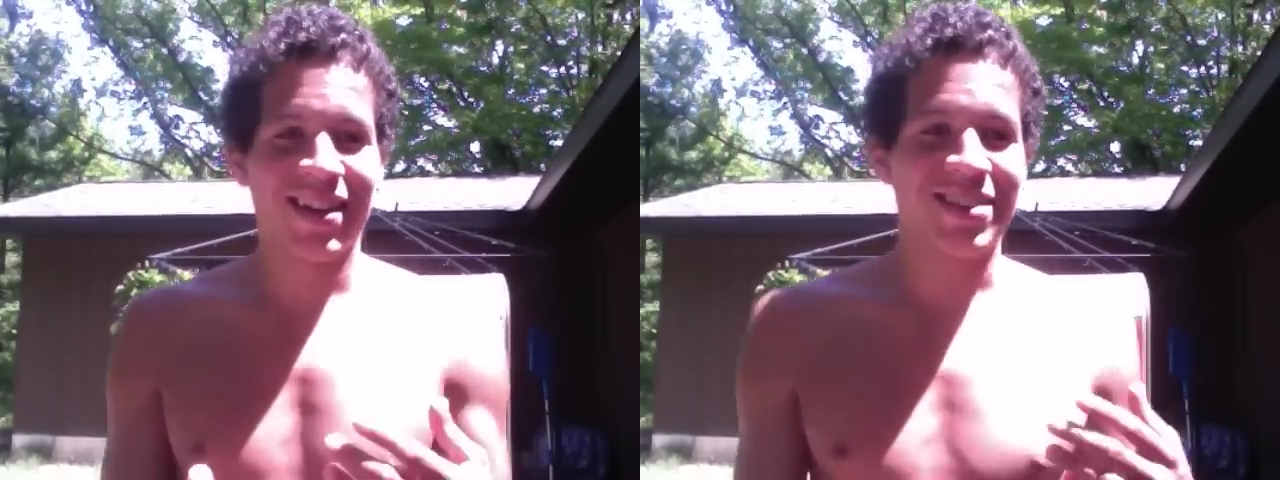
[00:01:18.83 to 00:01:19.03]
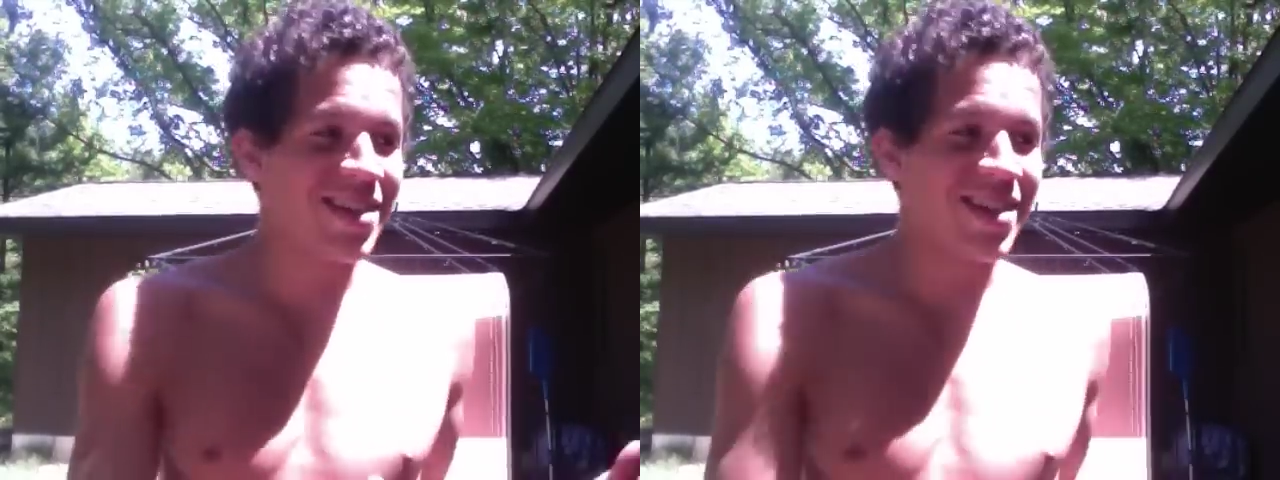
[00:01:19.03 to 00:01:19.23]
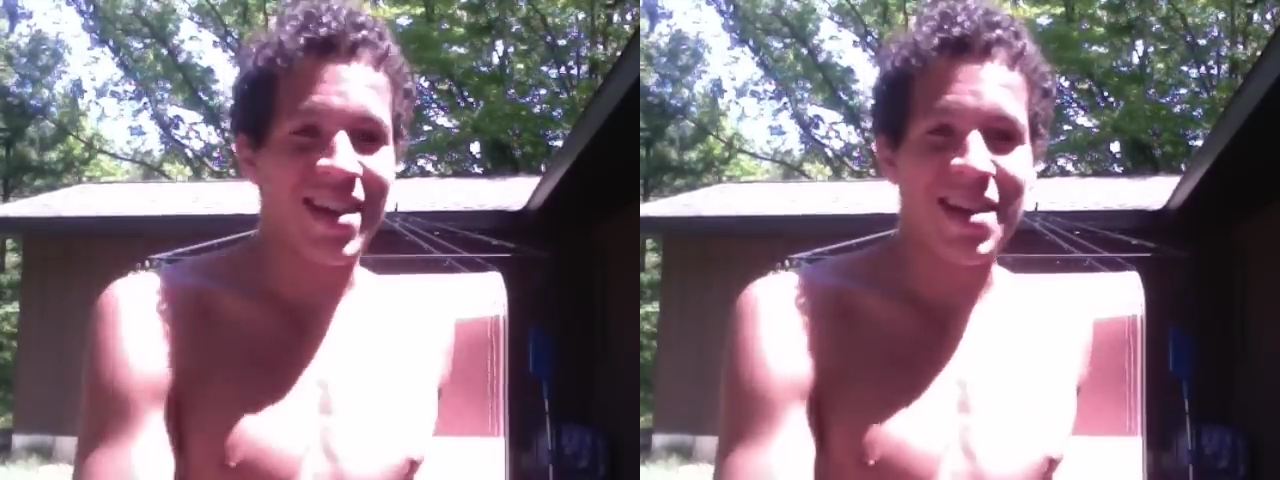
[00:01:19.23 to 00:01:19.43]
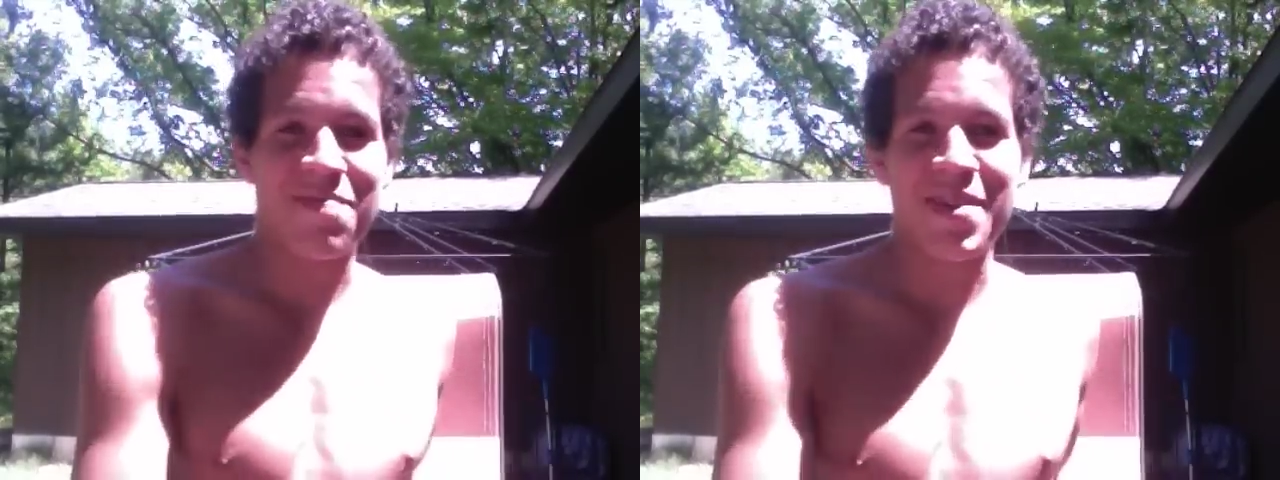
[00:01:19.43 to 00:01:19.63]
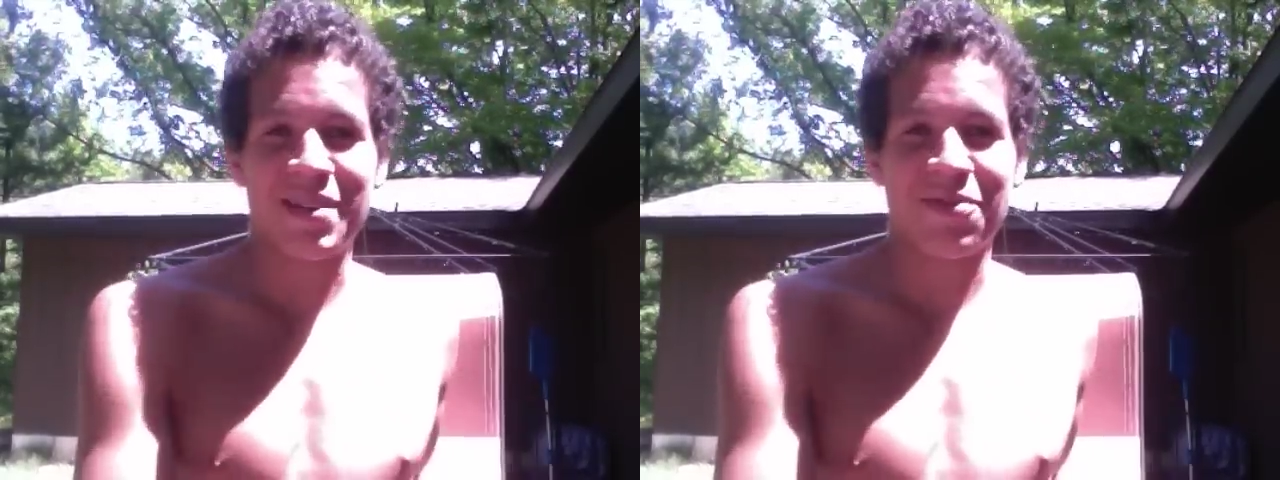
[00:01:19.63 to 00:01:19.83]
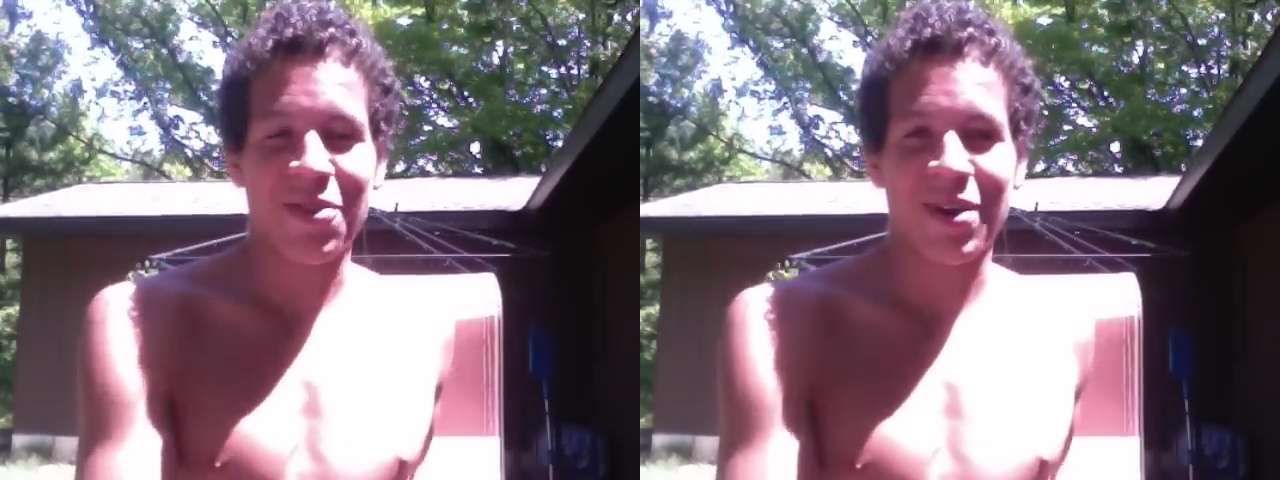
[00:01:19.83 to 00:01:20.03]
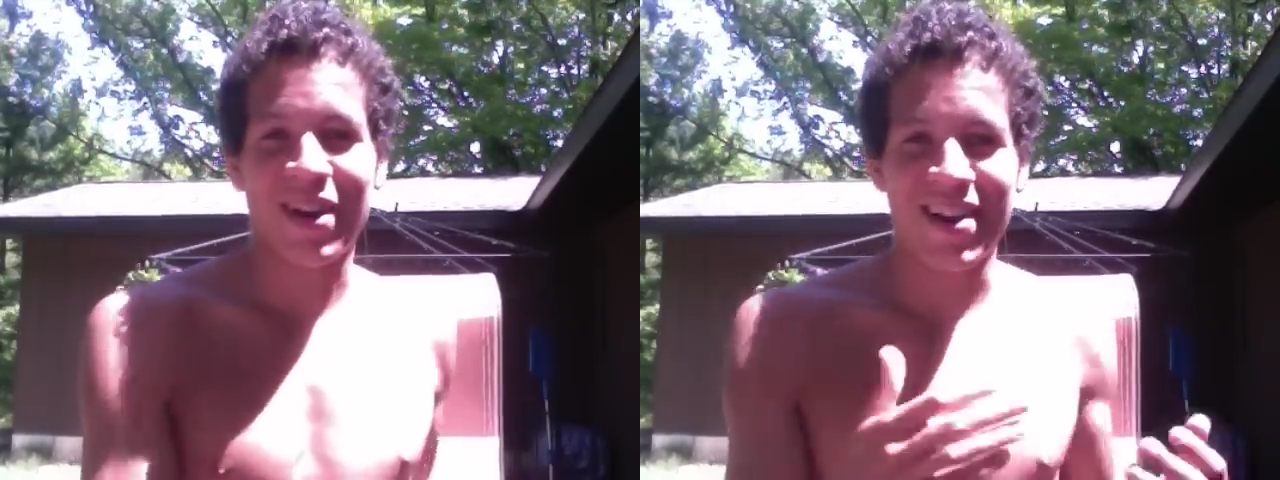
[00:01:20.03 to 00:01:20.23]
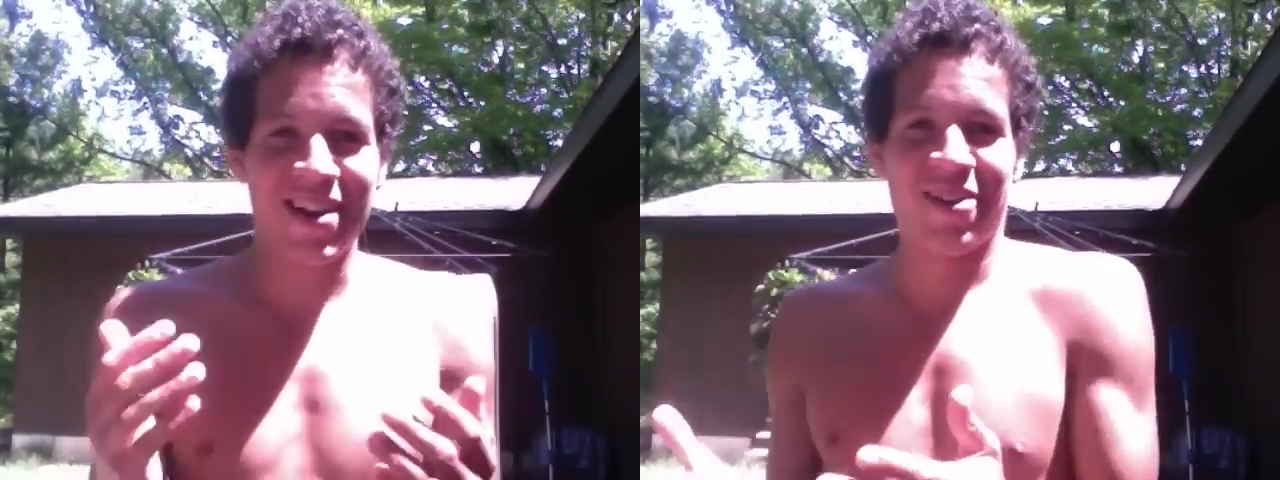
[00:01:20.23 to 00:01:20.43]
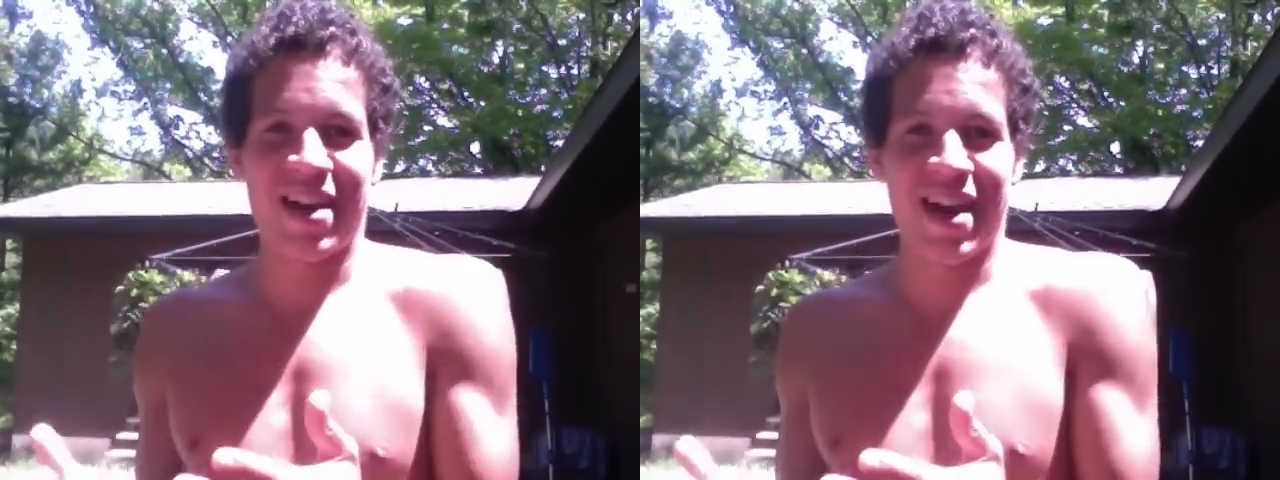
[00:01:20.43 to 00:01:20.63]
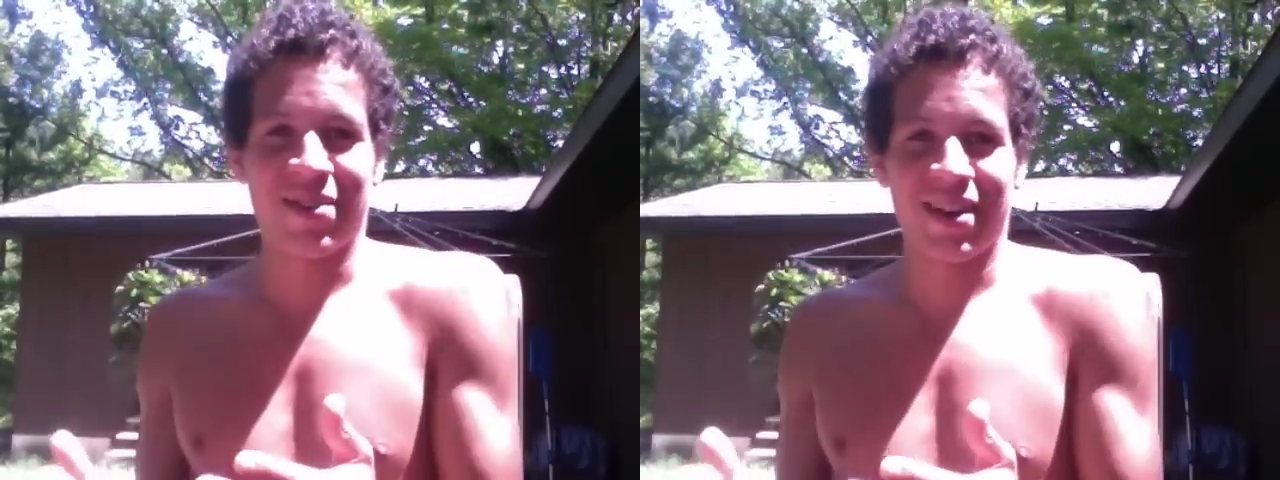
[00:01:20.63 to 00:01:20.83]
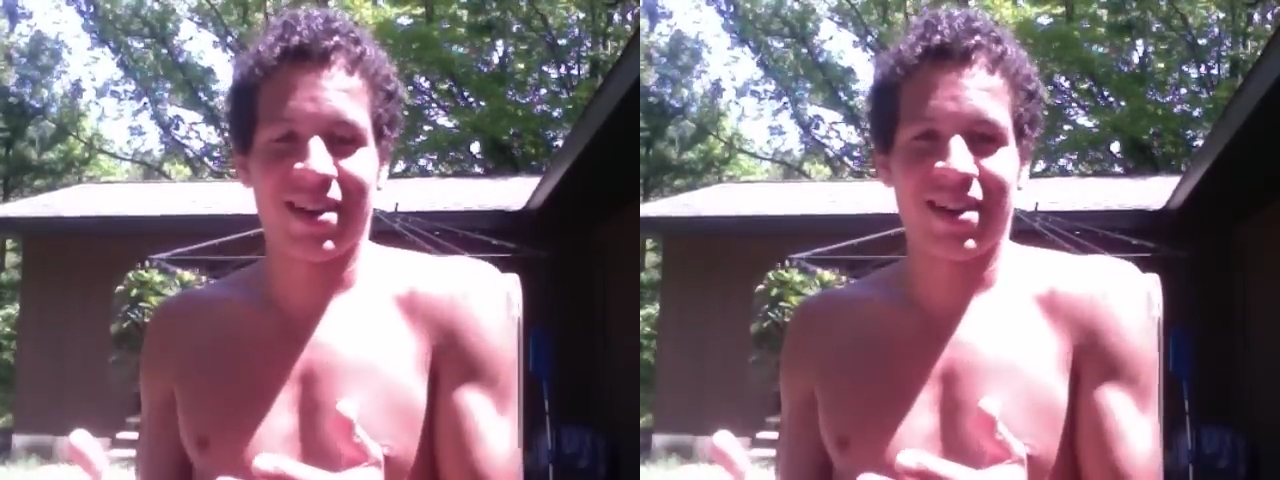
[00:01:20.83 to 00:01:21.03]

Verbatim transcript: you need a key piece for and you don't have it.